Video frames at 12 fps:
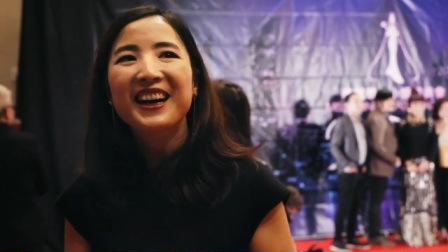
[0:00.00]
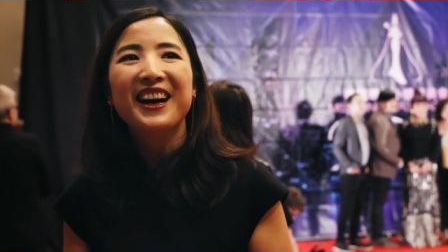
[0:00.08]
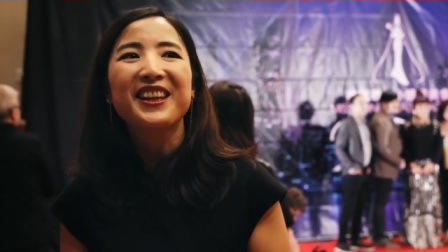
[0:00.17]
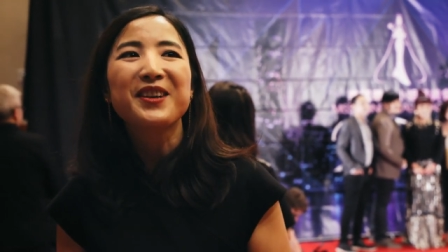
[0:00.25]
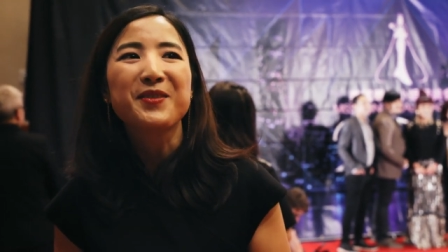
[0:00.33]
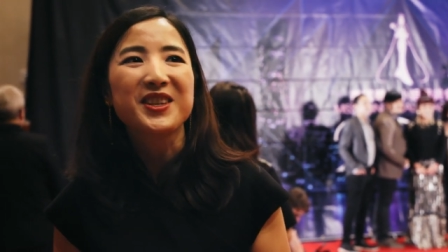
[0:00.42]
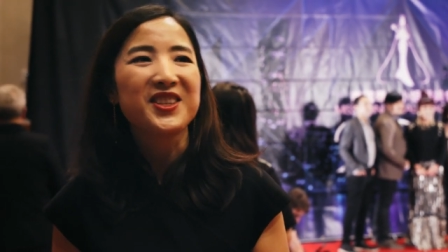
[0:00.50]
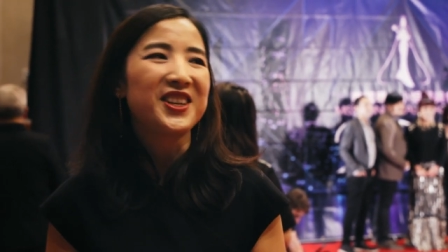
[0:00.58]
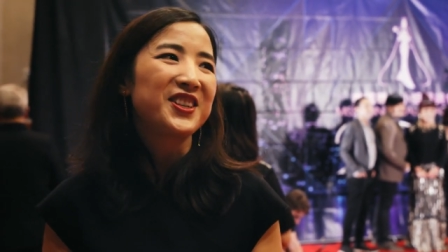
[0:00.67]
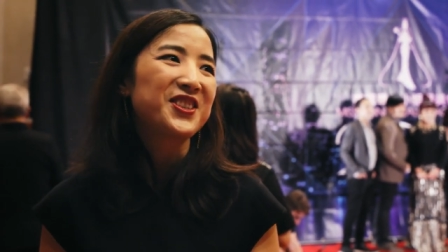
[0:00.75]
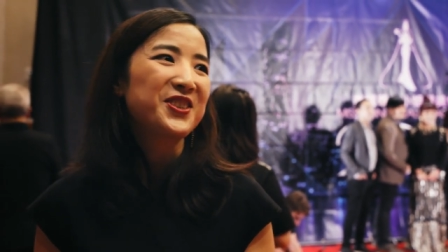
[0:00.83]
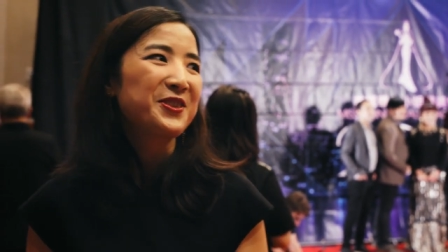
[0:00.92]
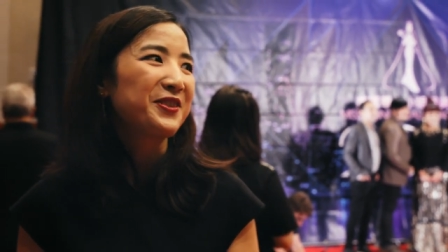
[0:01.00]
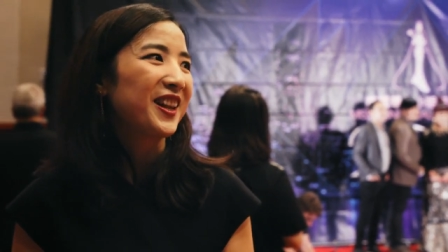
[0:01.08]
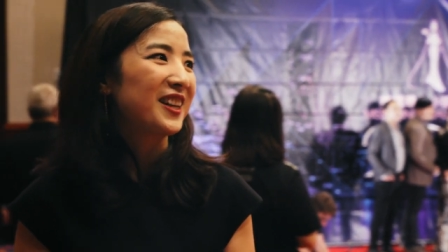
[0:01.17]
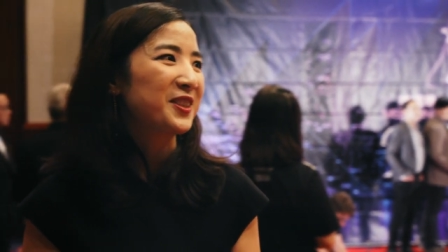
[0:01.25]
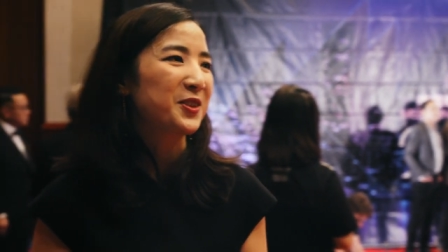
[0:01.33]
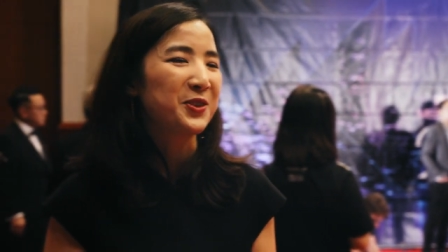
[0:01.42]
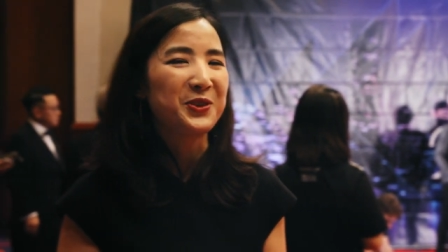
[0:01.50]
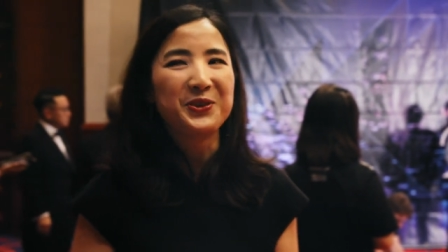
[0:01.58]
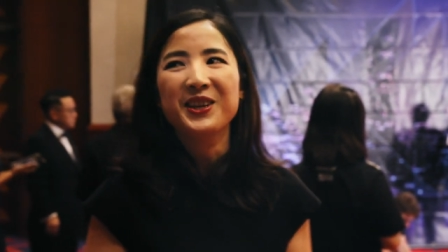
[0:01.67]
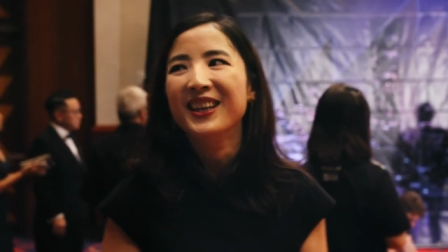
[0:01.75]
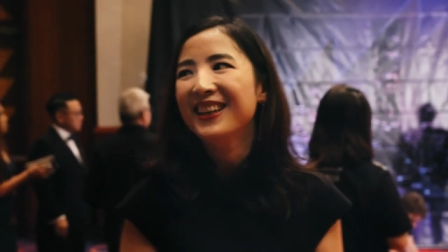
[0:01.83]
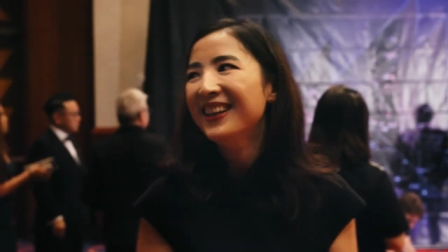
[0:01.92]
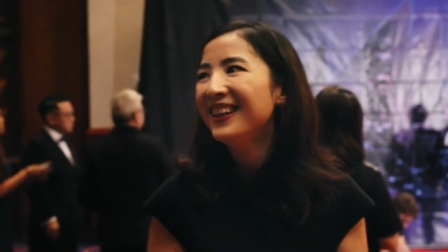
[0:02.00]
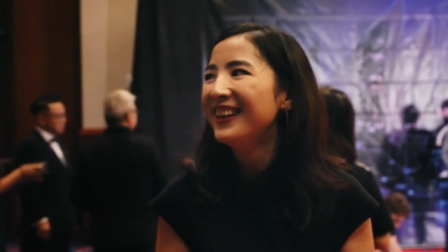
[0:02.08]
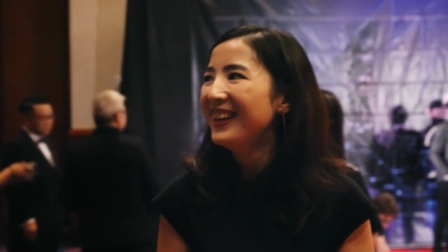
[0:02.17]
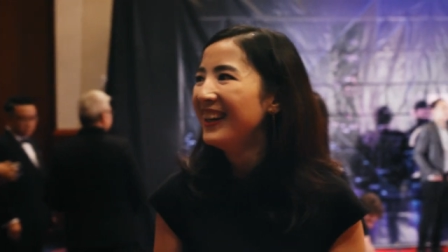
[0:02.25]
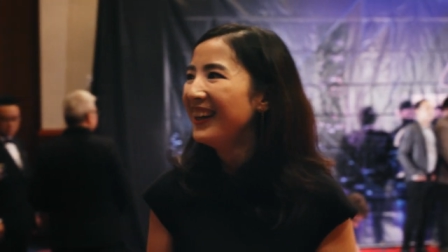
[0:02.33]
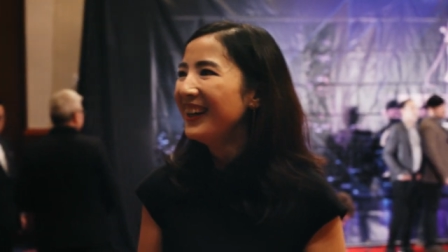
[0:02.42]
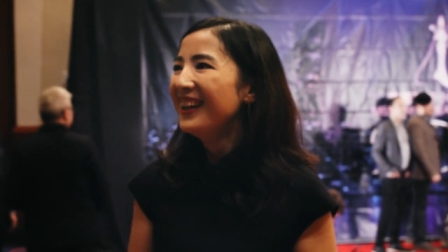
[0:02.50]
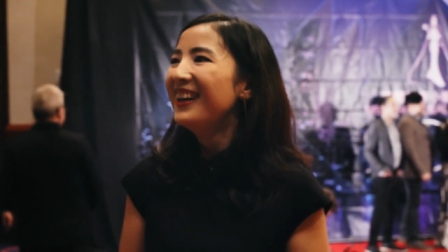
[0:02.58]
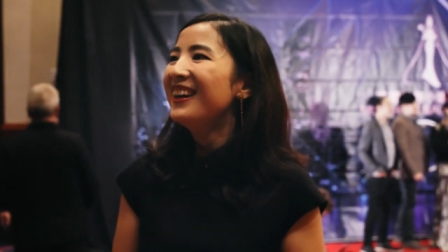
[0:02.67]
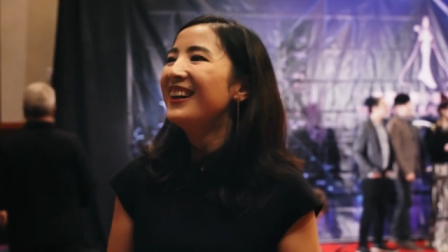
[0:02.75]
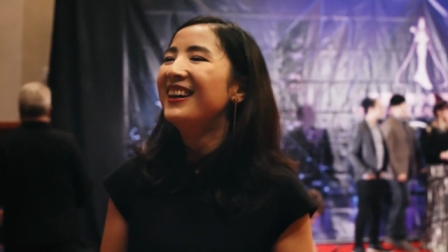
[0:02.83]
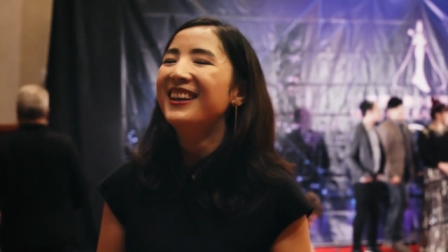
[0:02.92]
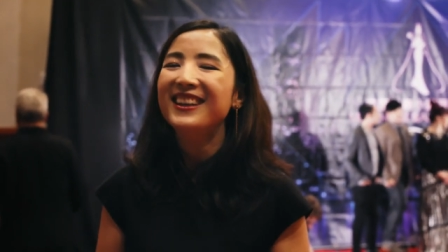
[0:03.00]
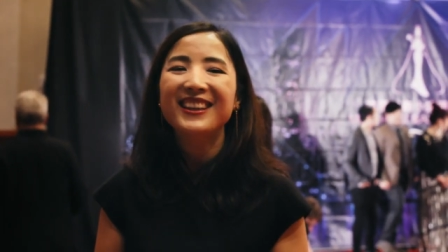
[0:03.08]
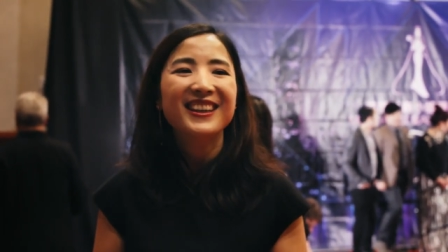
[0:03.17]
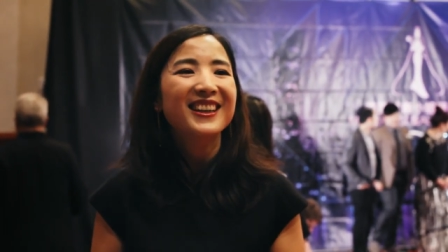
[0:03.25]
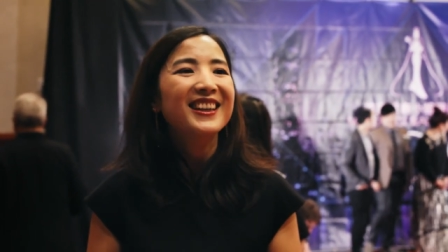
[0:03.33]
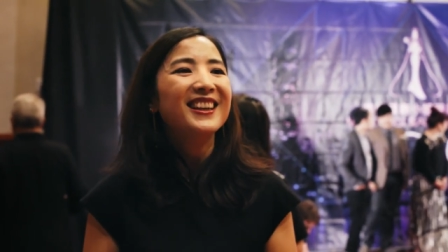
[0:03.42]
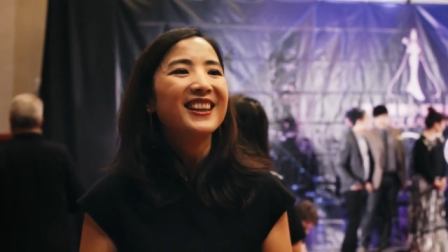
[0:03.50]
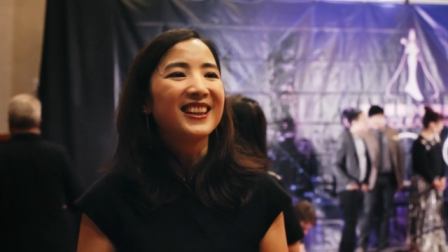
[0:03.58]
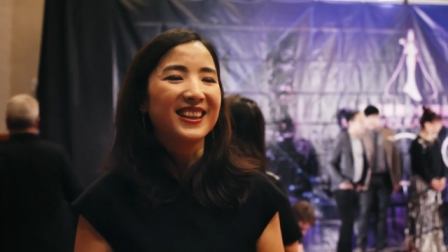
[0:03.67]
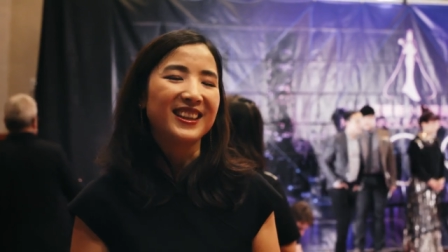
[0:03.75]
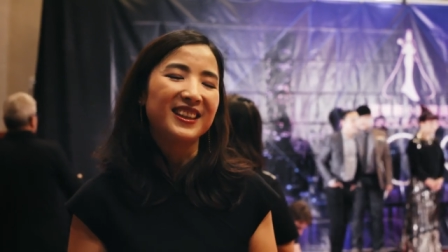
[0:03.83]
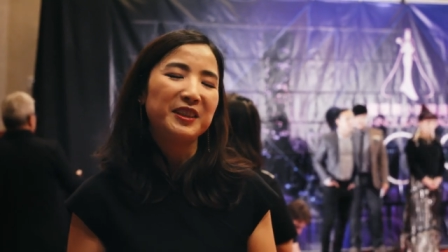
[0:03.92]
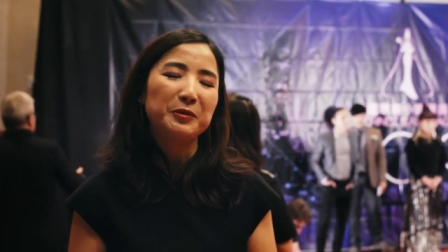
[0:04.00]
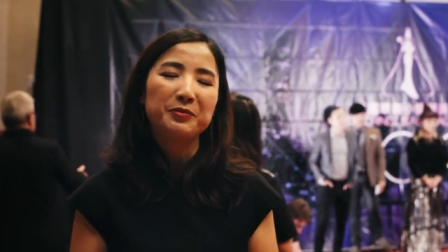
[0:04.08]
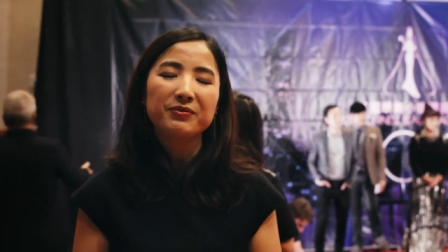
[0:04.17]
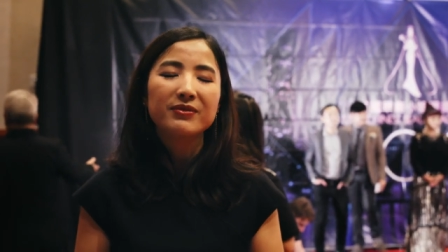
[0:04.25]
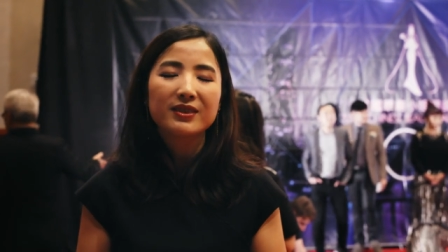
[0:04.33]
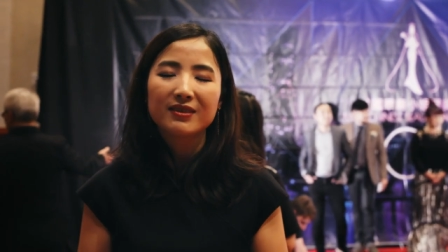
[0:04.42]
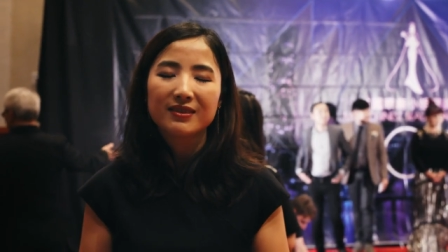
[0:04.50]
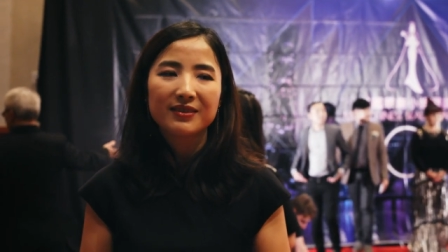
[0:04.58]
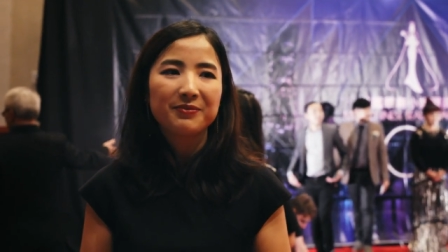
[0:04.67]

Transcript: I think I'm gonna change to flats soon. I was quite relieved when the interview was